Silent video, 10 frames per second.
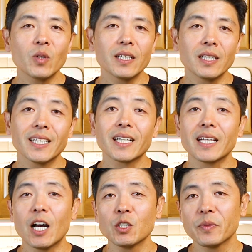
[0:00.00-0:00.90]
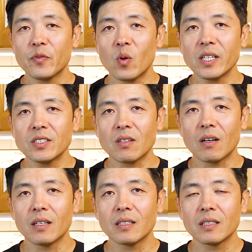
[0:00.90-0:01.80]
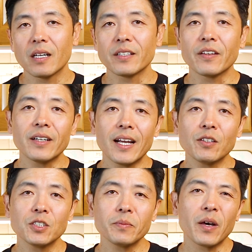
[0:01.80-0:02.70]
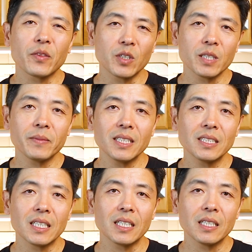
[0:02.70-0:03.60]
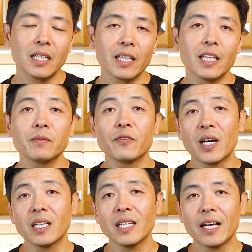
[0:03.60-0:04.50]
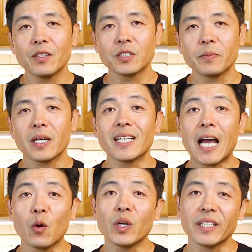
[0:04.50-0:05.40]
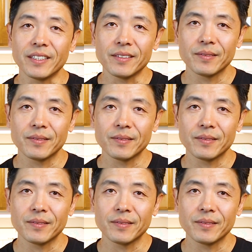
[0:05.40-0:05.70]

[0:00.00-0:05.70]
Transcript: run, I'll take an ounce before I start, another ounce about 30 minutes in, and then the final ounce about an hour in.